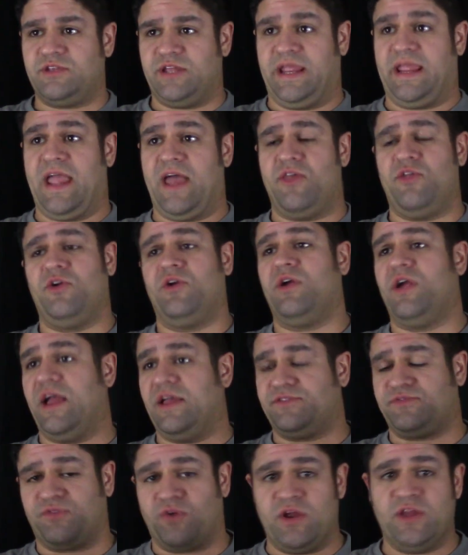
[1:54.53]
together
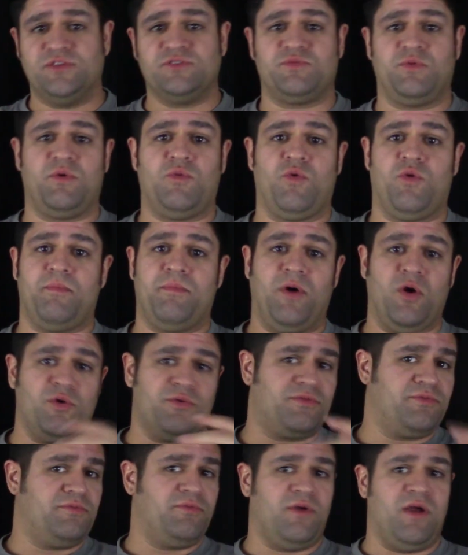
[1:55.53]
as friends. We were
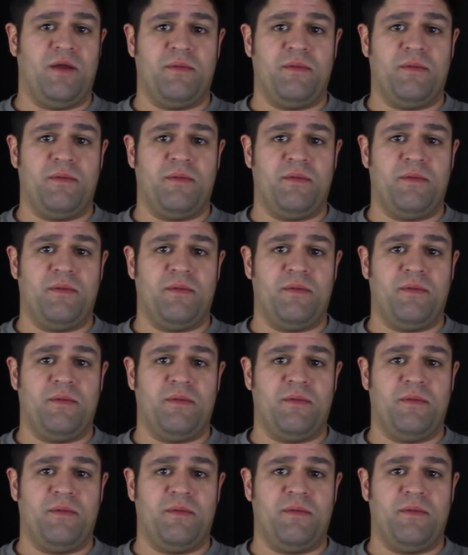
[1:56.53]
both